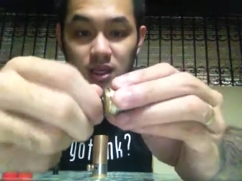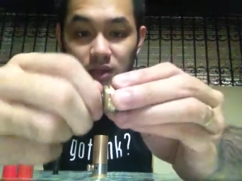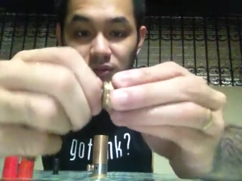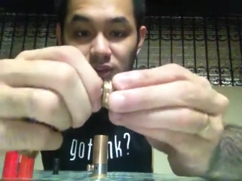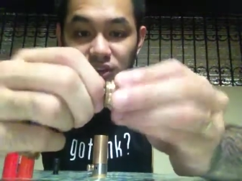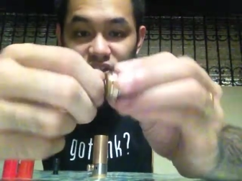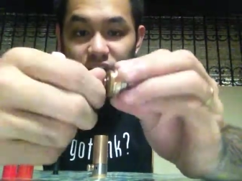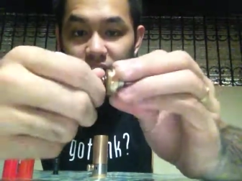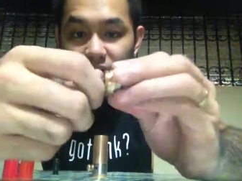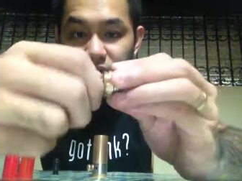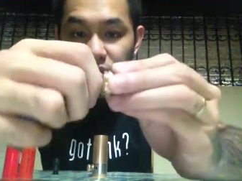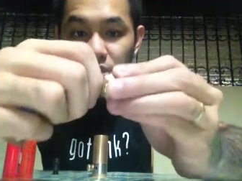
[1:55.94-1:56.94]
you can flush your
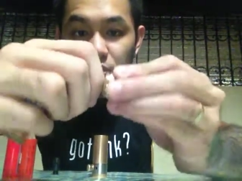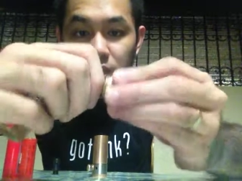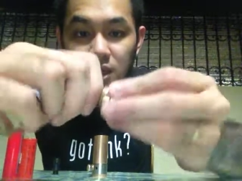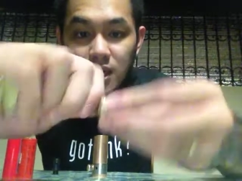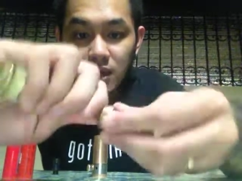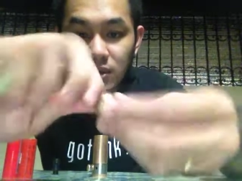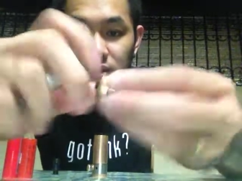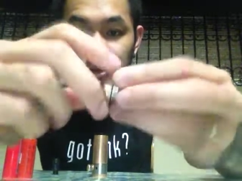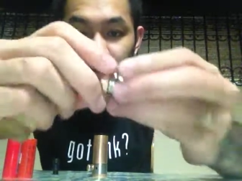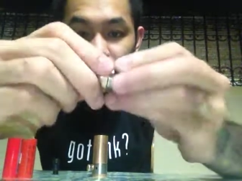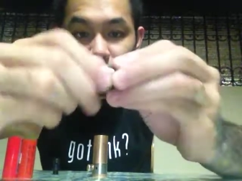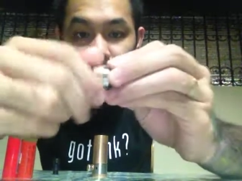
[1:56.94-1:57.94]
addies all the way down.
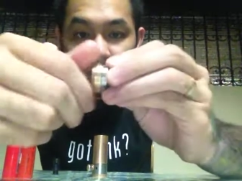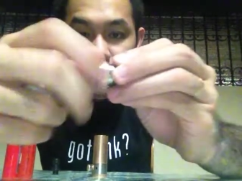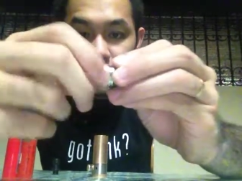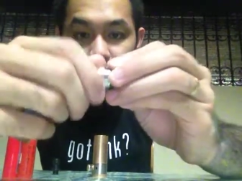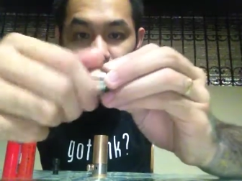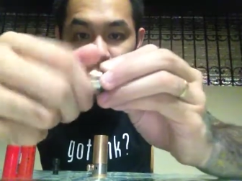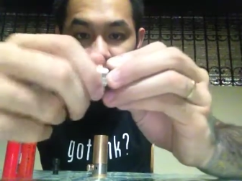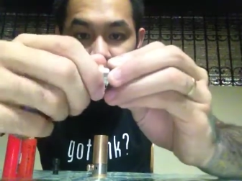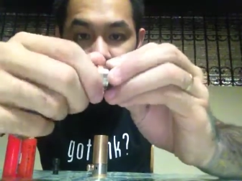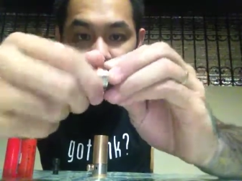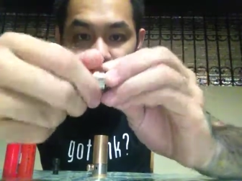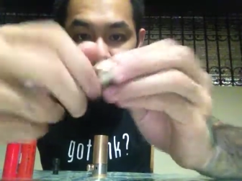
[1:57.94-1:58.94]

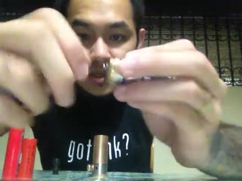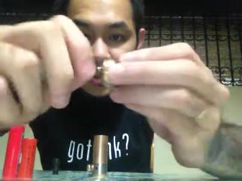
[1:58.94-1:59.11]
There, so this